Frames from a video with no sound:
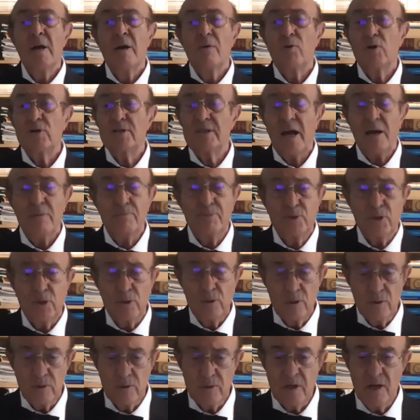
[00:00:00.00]
was
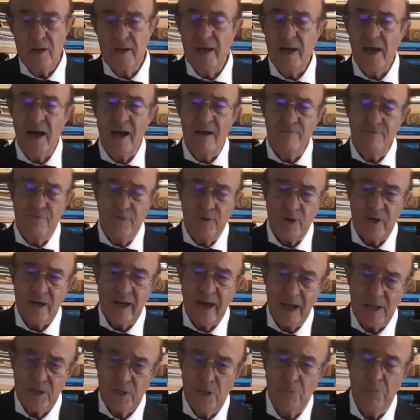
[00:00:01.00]
absolutely
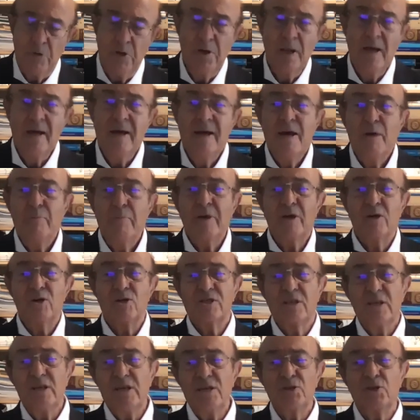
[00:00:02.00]
unforgettable
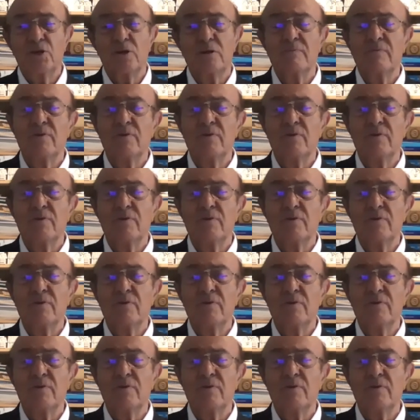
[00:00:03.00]
because the Institute